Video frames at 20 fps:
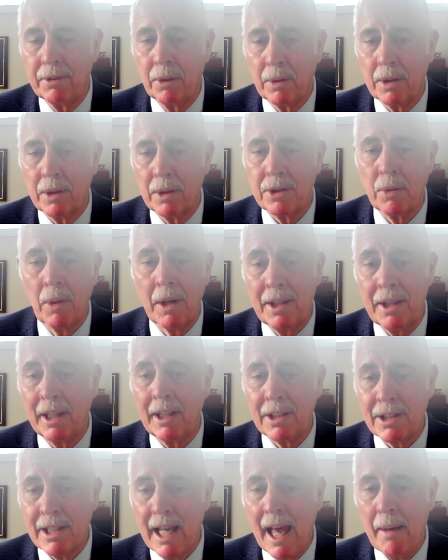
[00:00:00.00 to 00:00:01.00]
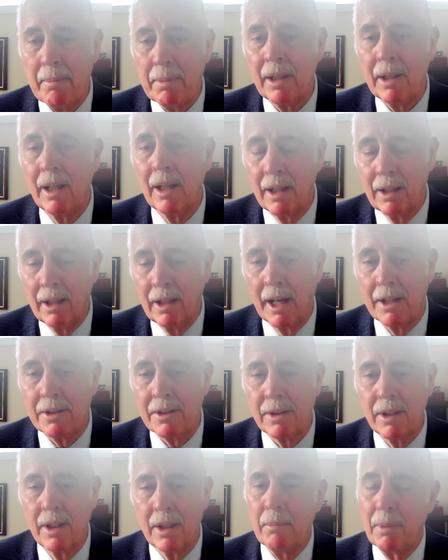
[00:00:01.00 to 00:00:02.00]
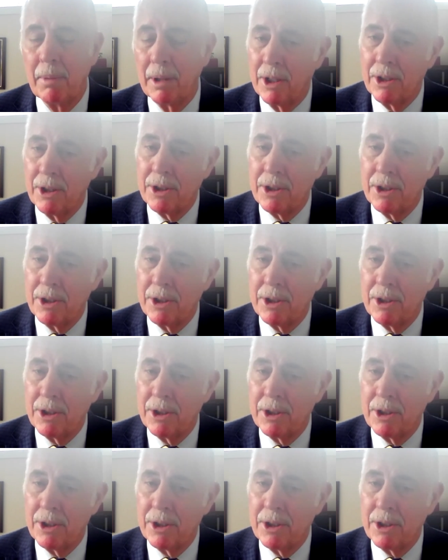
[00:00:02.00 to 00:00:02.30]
of doing it. So I think it's happening. Yes.